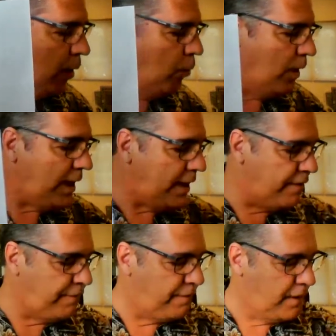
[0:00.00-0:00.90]
what
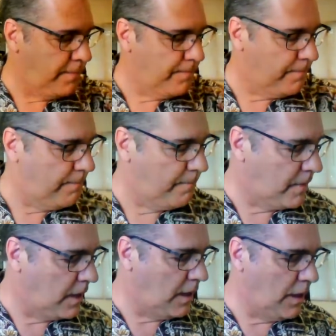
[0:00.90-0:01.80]
if
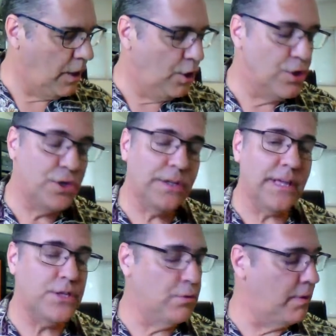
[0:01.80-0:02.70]
you took
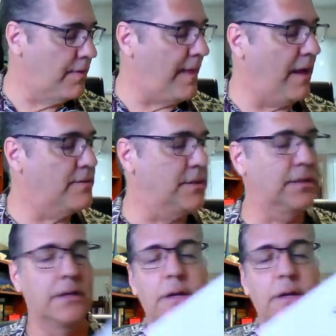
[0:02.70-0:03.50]
that $200,000